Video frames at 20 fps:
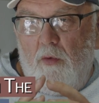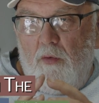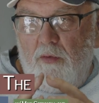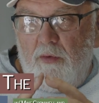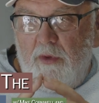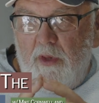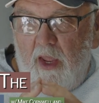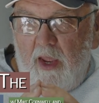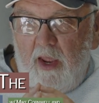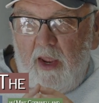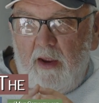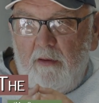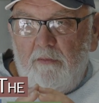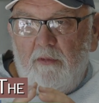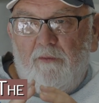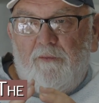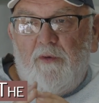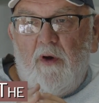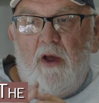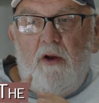name,
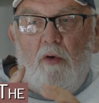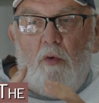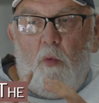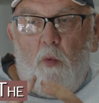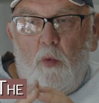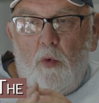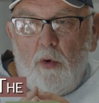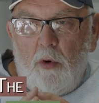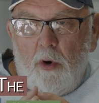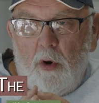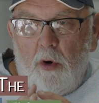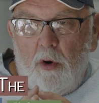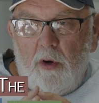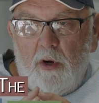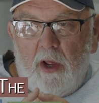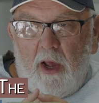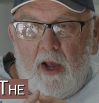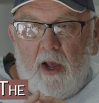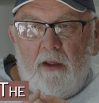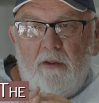the final word
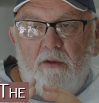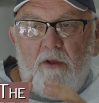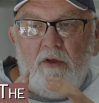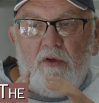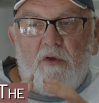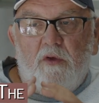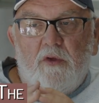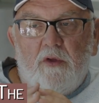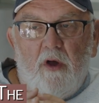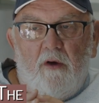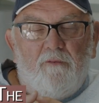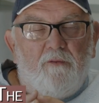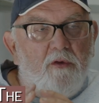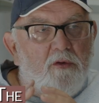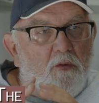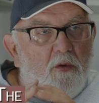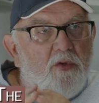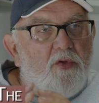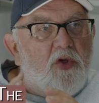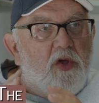on this stuff
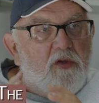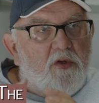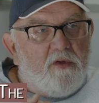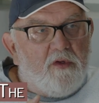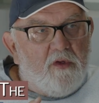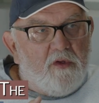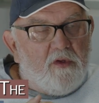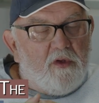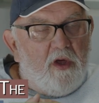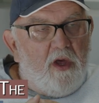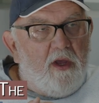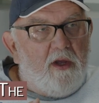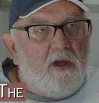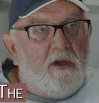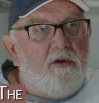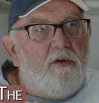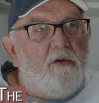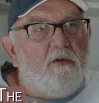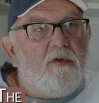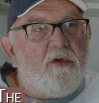is what Jesus is saying.
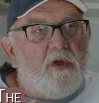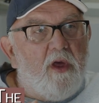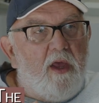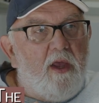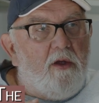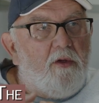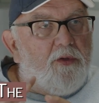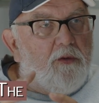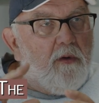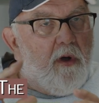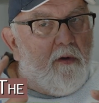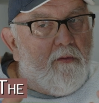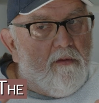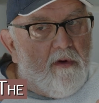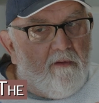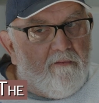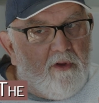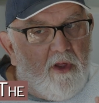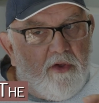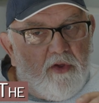And they're saying throughout
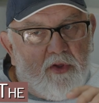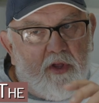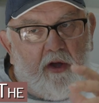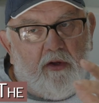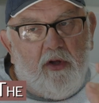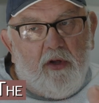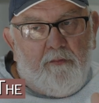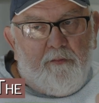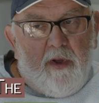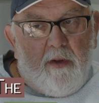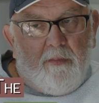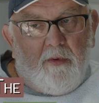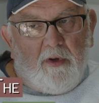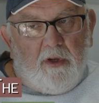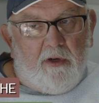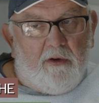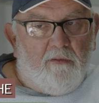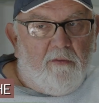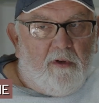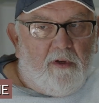Revelation. Now, people
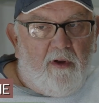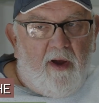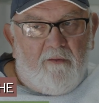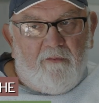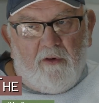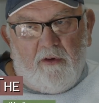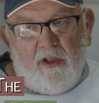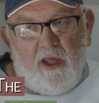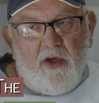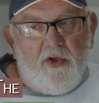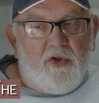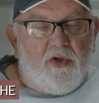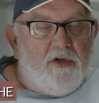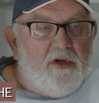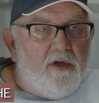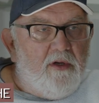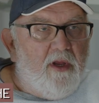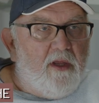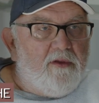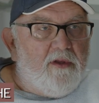get in Revelation
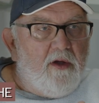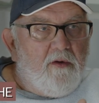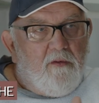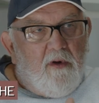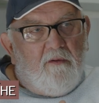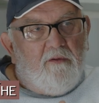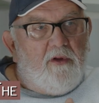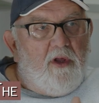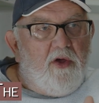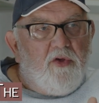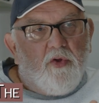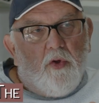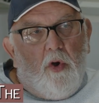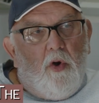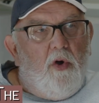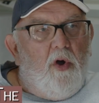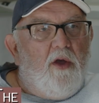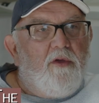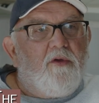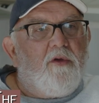and they think Revelation,
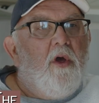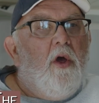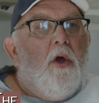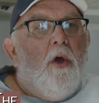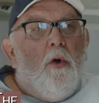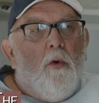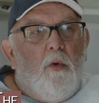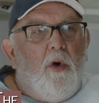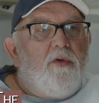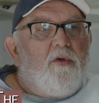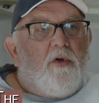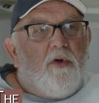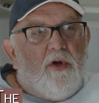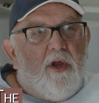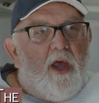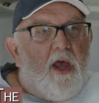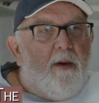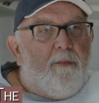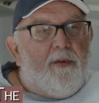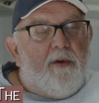that's what's going to
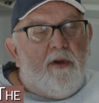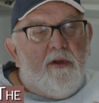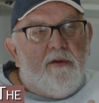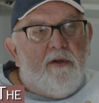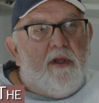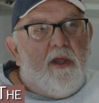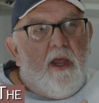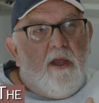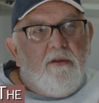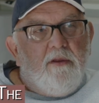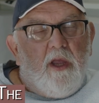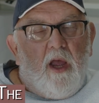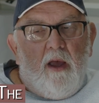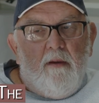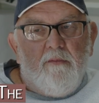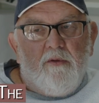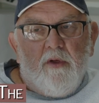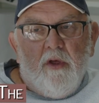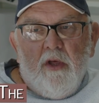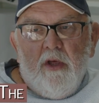happen in the end
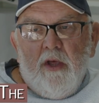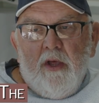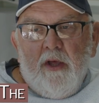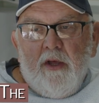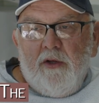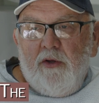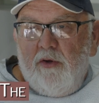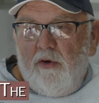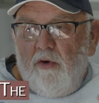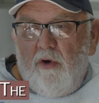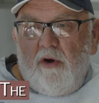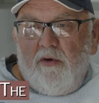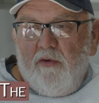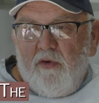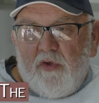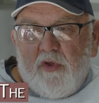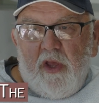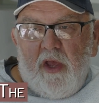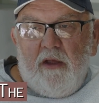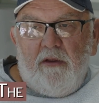times. You don't
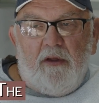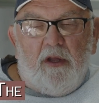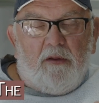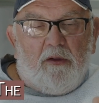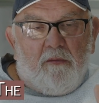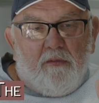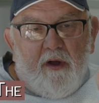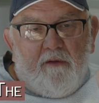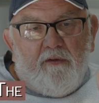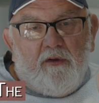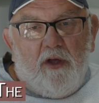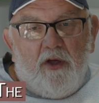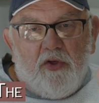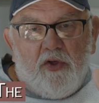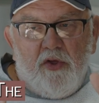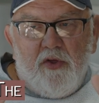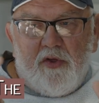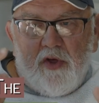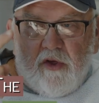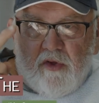understand that the
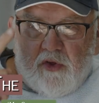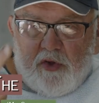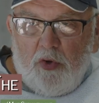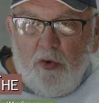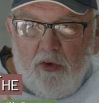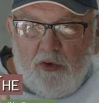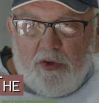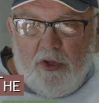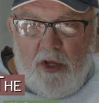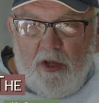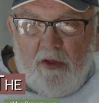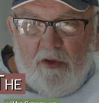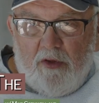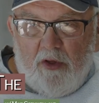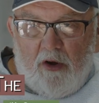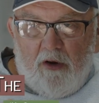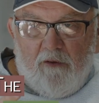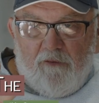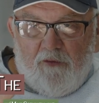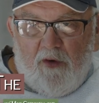Revelation says two things
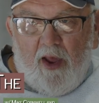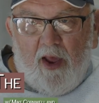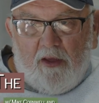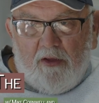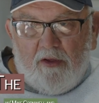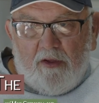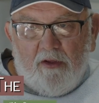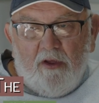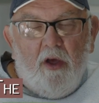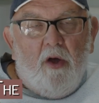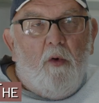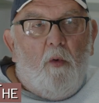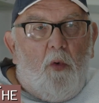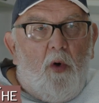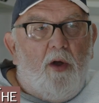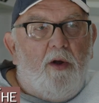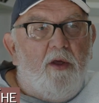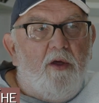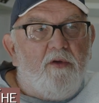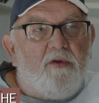that are facts.
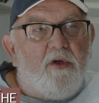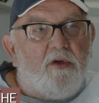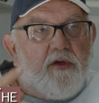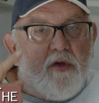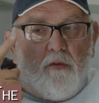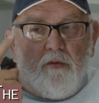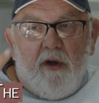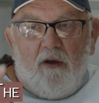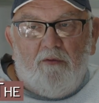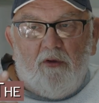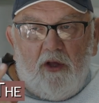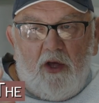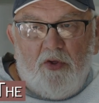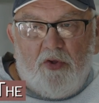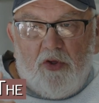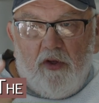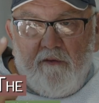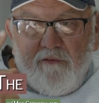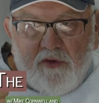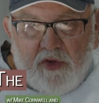One is it's a
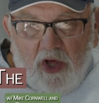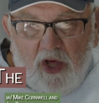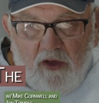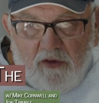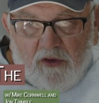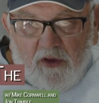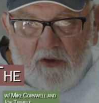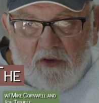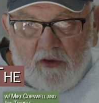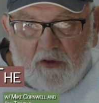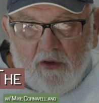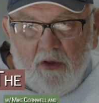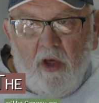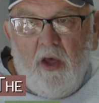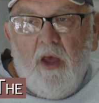revelation of Jesus.